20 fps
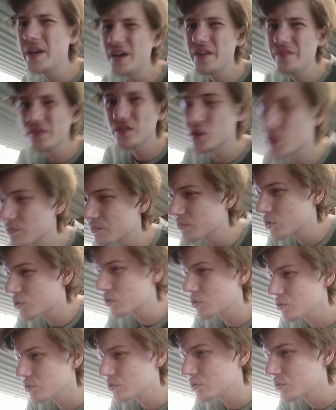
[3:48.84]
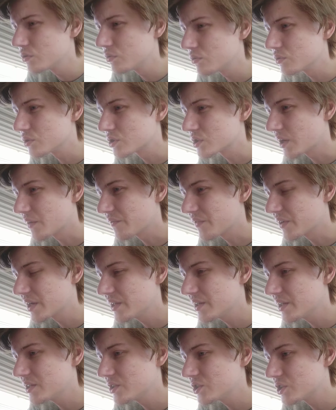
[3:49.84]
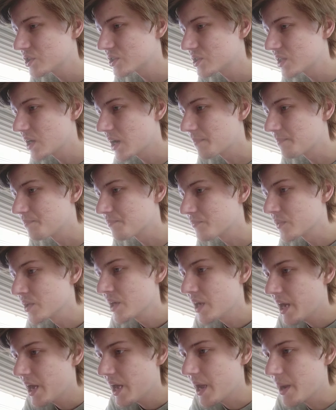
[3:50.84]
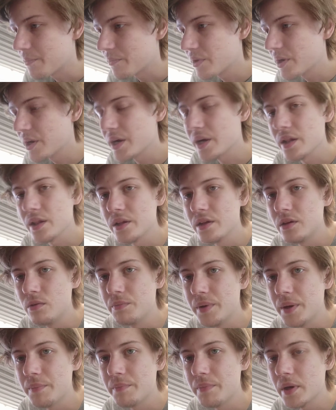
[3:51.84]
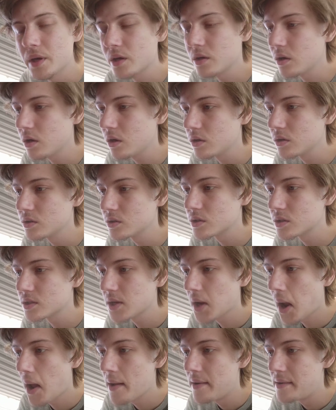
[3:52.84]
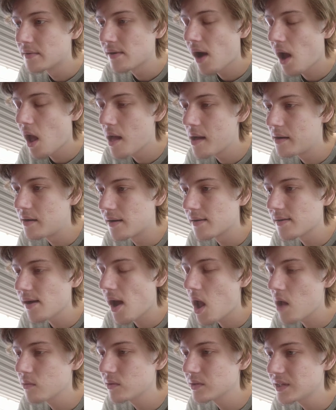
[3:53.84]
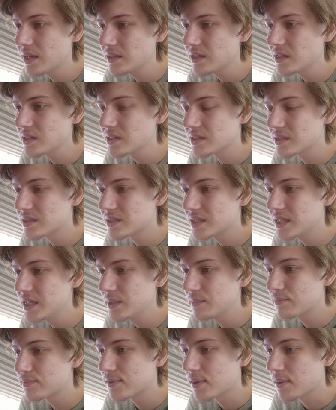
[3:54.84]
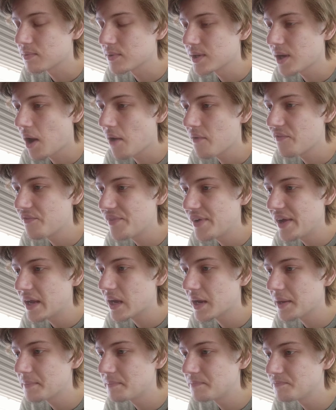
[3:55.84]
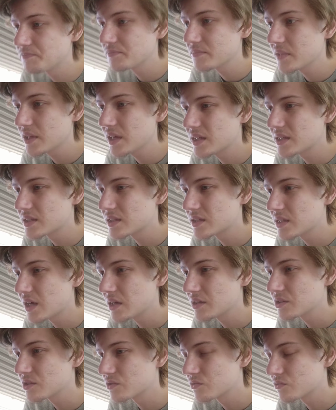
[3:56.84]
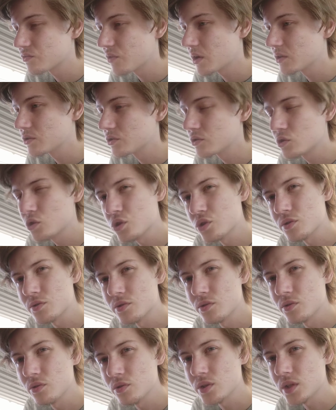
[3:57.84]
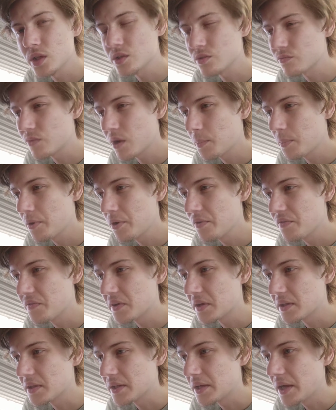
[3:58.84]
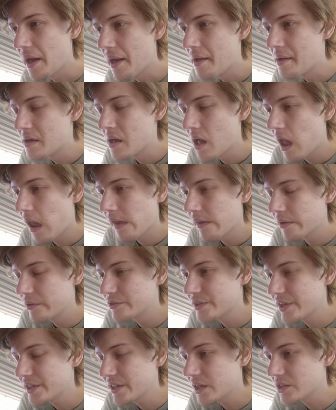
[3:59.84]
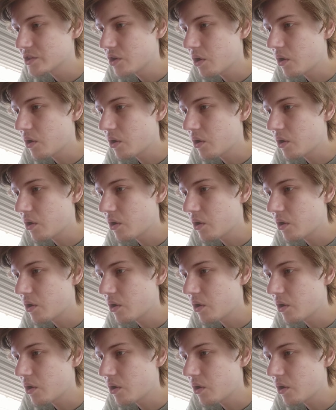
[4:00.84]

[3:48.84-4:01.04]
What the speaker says: even some glue or something, and then just emery it a little bit, because when that doesn't seat properly, I think it doesn't run true, it doesn't run perfectly. Because that does